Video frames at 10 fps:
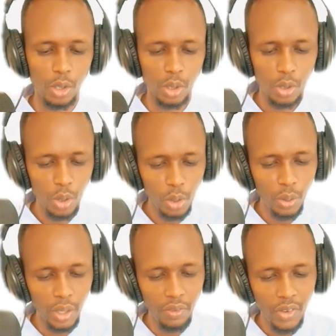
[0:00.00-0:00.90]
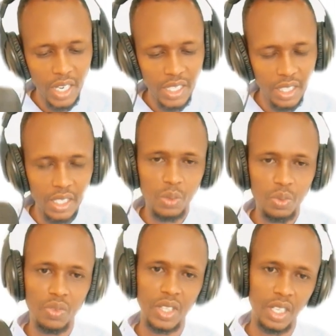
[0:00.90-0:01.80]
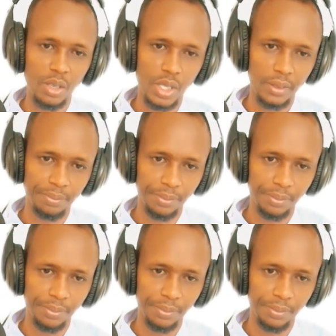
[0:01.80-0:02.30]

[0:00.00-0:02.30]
So you reverse this 50,000.